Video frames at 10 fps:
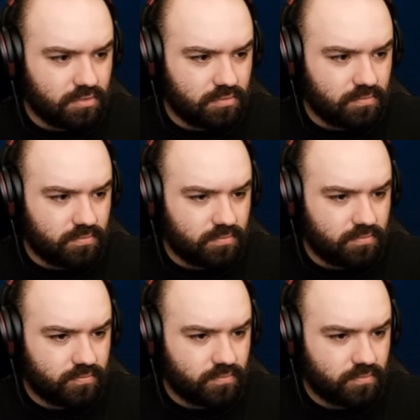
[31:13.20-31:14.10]

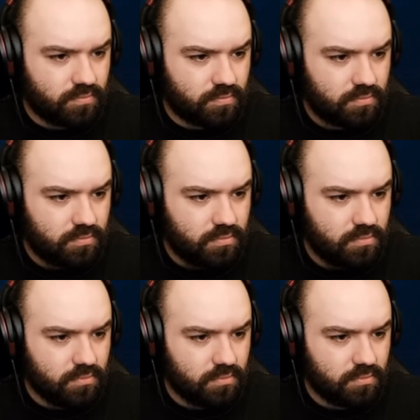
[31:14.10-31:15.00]

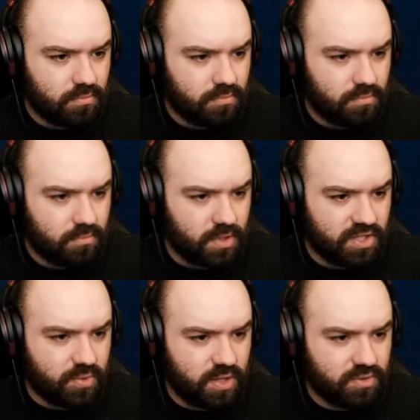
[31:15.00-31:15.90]
I
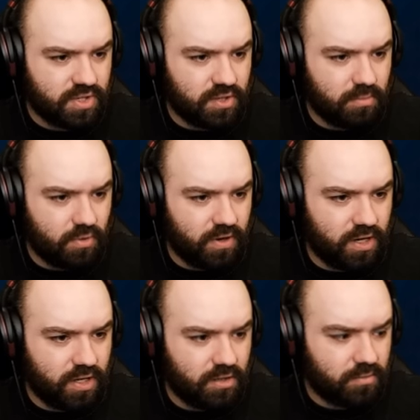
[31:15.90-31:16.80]
swear there was another mole rat
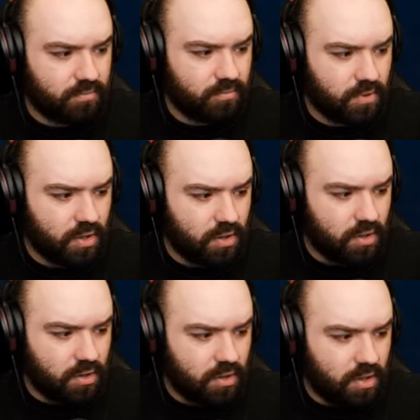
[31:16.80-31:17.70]
in here.
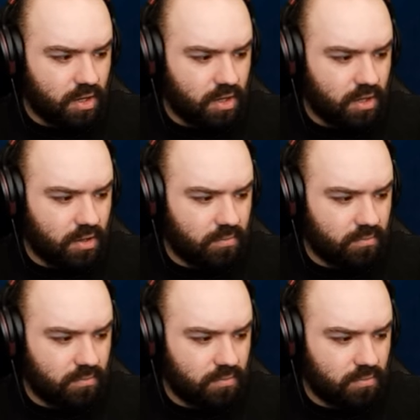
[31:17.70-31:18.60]

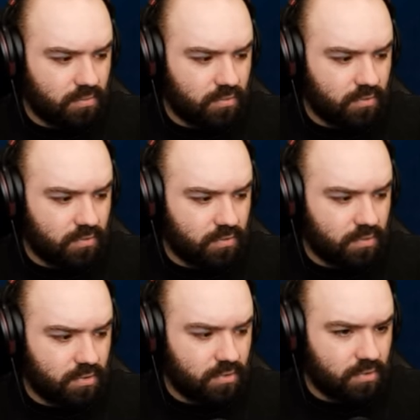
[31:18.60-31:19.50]
Um,
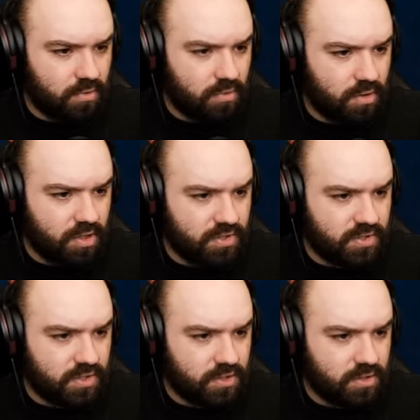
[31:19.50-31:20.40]

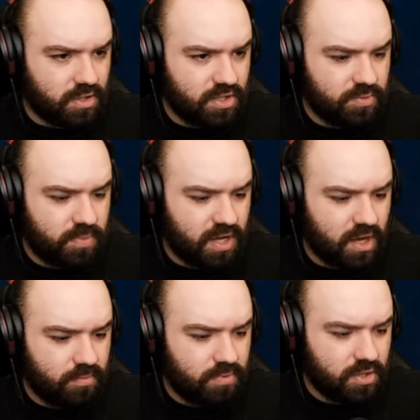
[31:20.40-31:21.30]
nice. Did I just pick
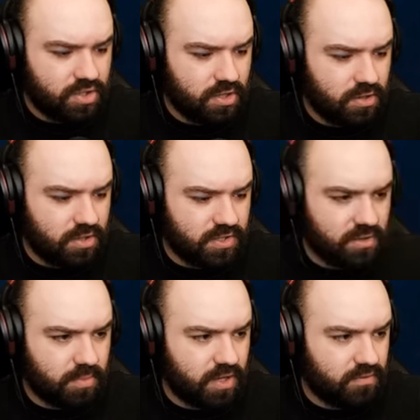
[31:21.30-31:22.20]
up the junk? Is it
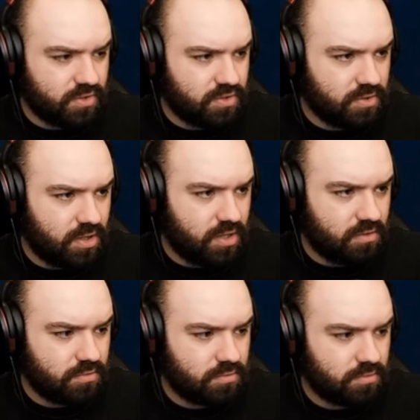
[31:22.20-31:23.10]
in my inventory now?
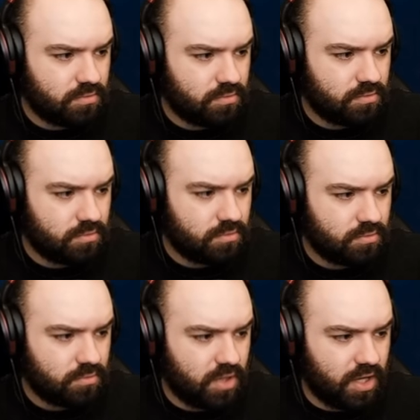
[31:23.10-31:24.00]

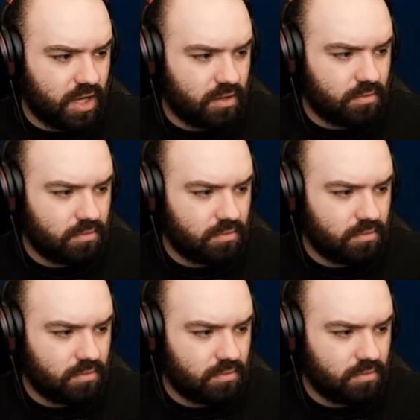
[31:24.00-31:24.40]
What'd I get?